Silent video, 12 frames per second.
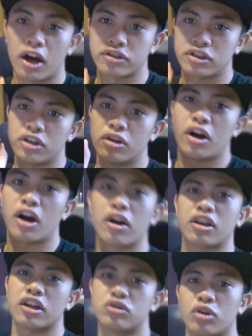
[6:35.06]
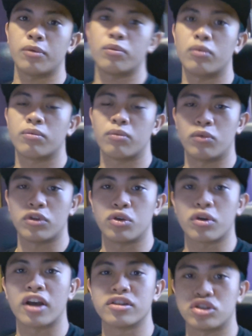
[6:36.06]
I'll see. I'll catch up with you
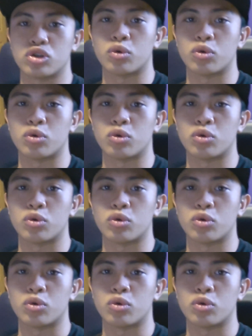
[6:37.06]
guys